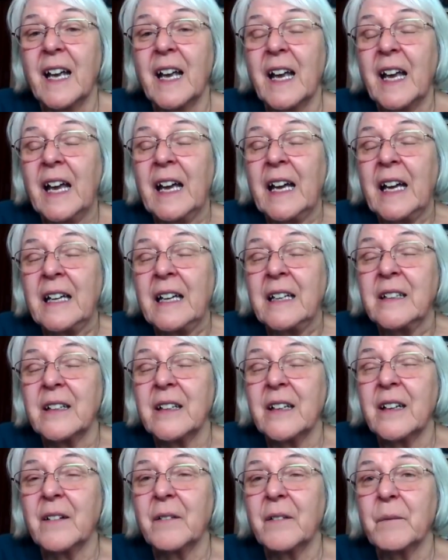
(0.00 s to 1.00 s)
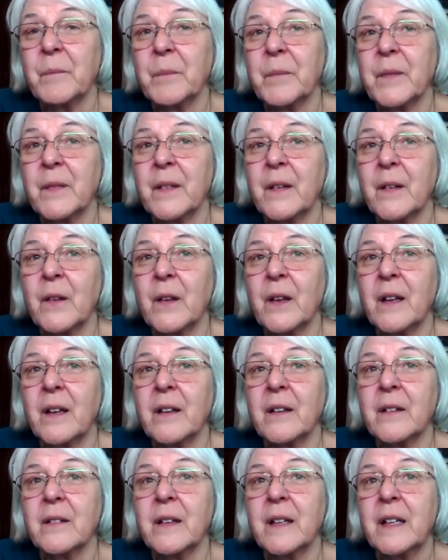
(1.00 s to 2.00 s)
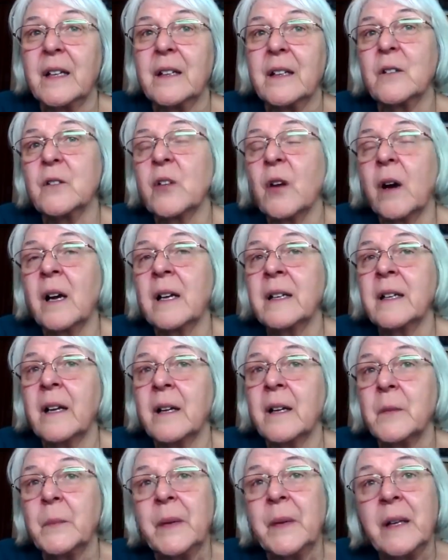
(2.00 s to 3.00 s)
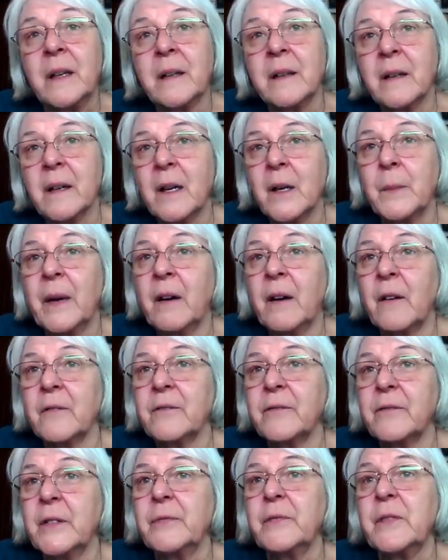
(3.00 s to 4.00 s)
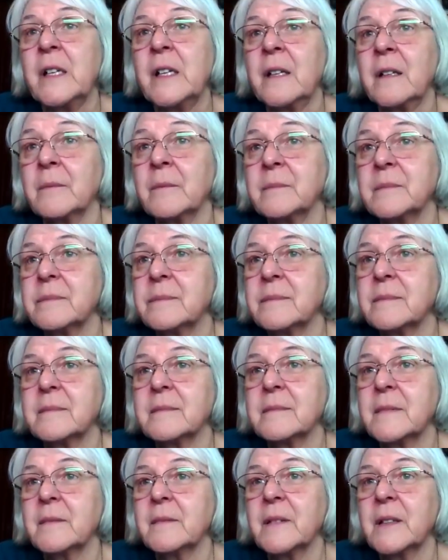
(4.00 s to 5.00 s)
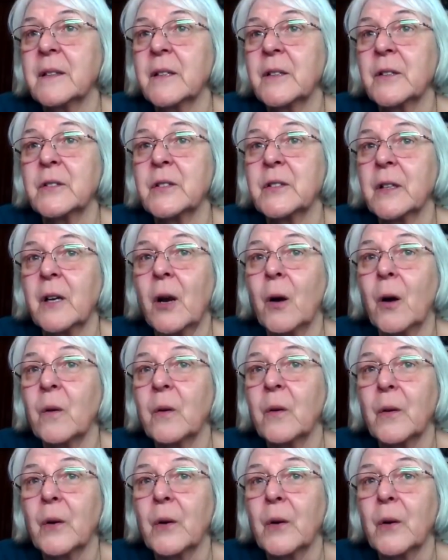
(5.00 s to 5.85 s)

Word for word: And it dawned on me about 15 years ago